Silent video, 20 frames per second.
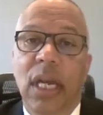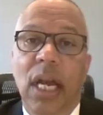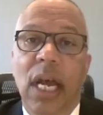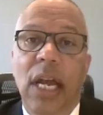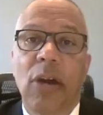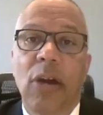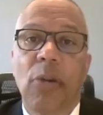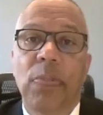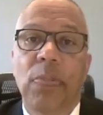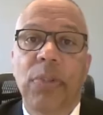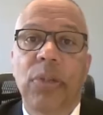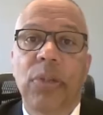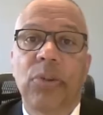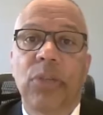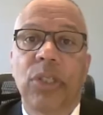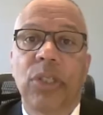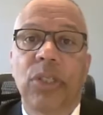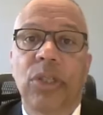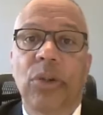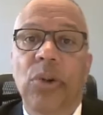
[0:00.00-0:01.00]
I hope
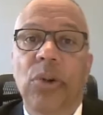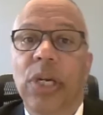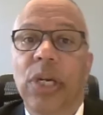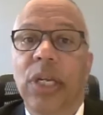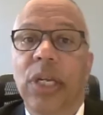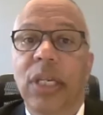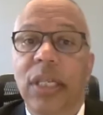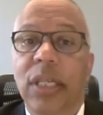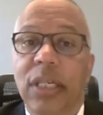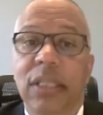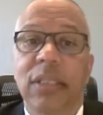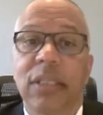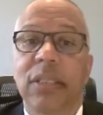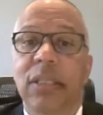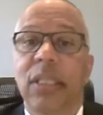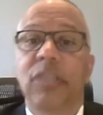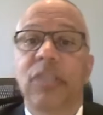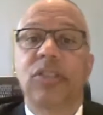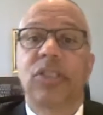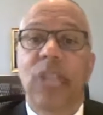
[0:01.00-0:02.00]
you enjoy
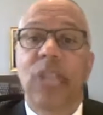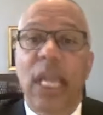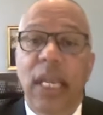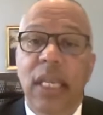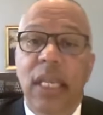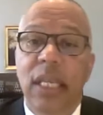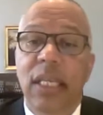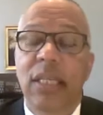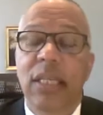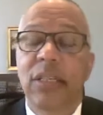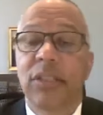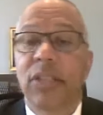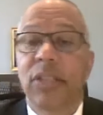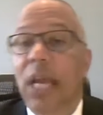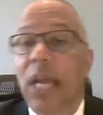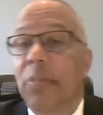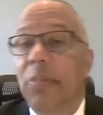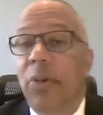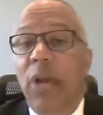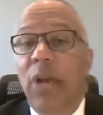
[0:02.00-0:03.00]
this second
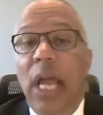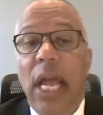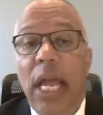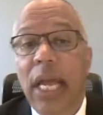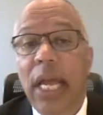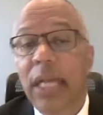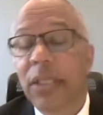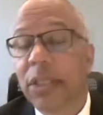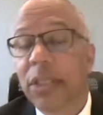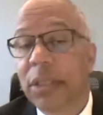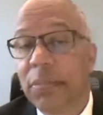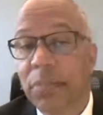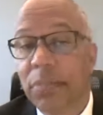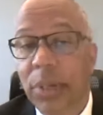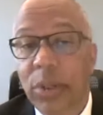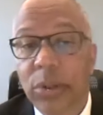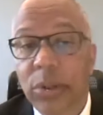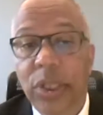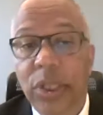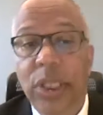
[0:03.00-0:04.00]
CyberAg
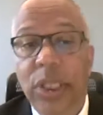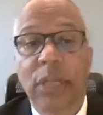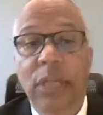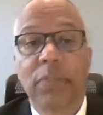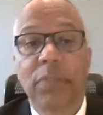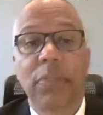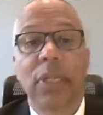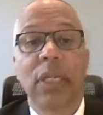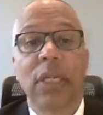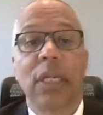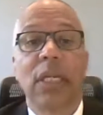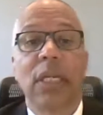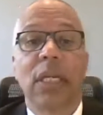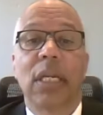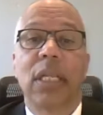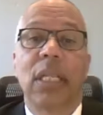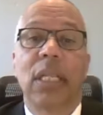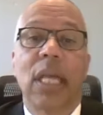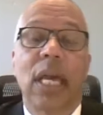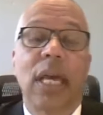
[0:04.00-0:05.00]
Symposium,
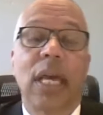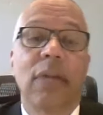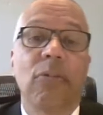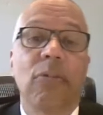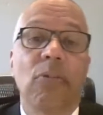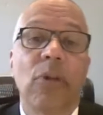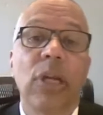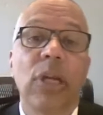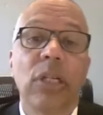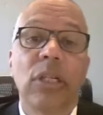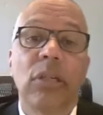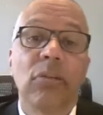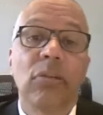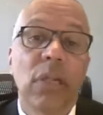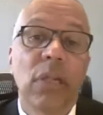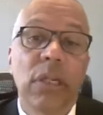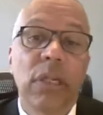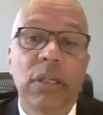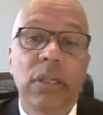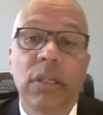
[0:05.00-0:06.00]
and that what you
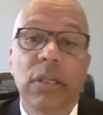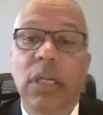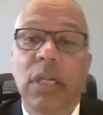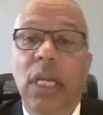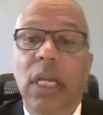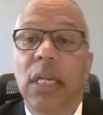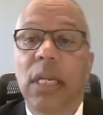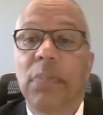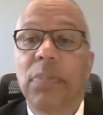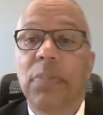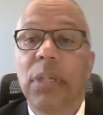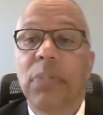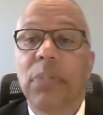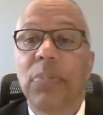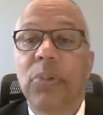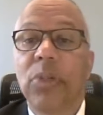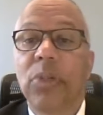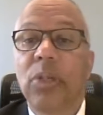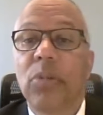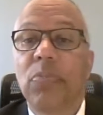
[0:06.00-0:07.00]
learn and the
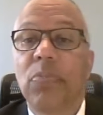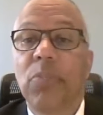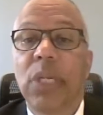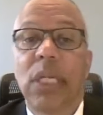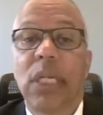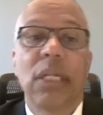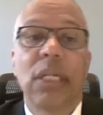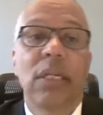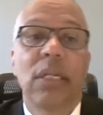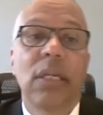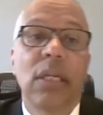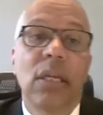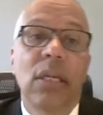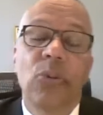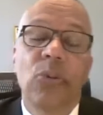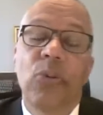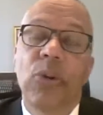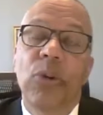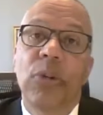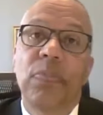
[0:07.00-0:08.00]
people you meet
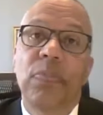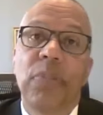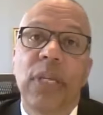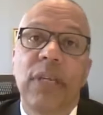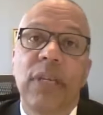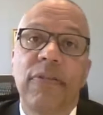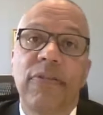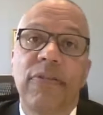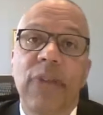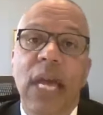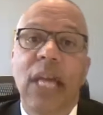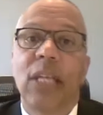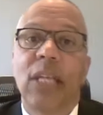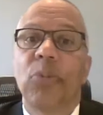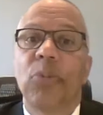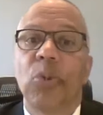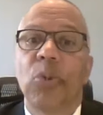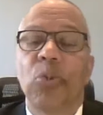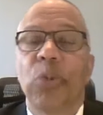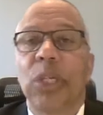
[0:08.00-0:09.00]
will be
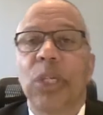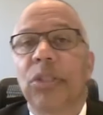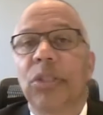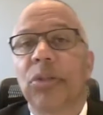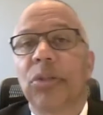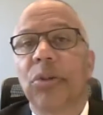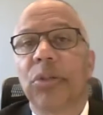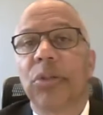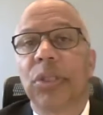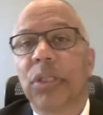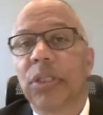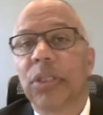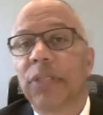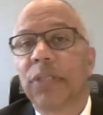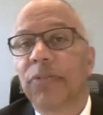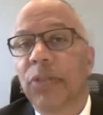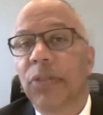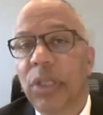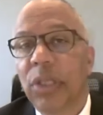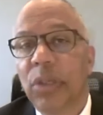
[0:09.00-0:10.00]
valuable
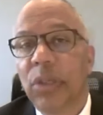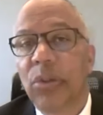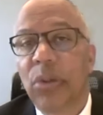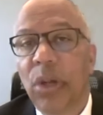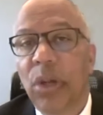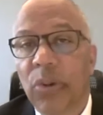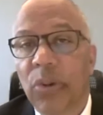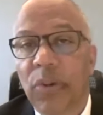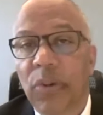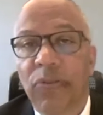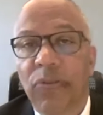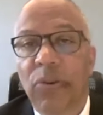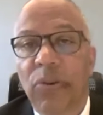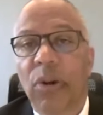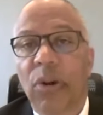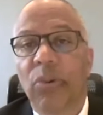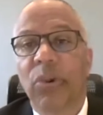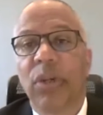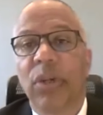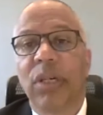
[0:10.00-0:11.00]
resources for you going
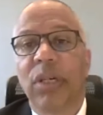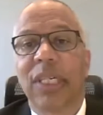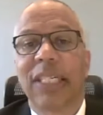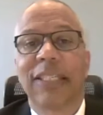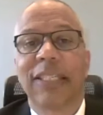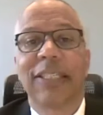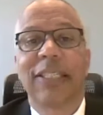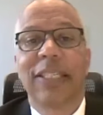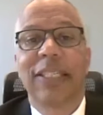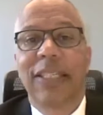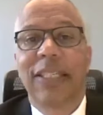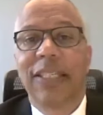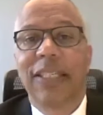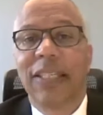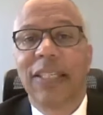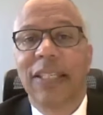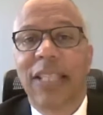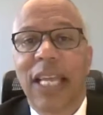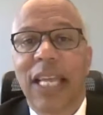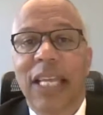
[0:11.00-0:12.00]
forward.
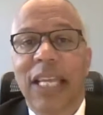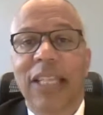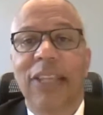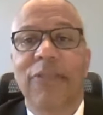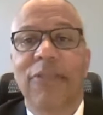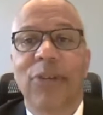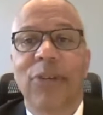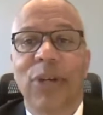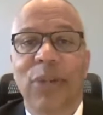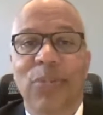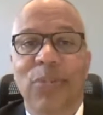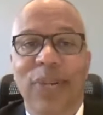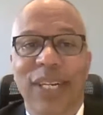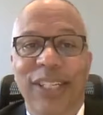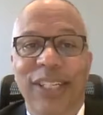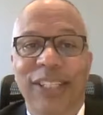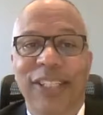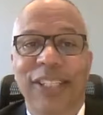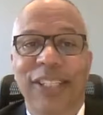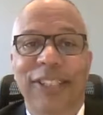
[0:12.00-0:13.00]
Thank you very
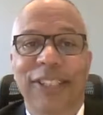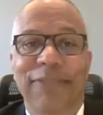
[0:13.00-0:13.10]
much.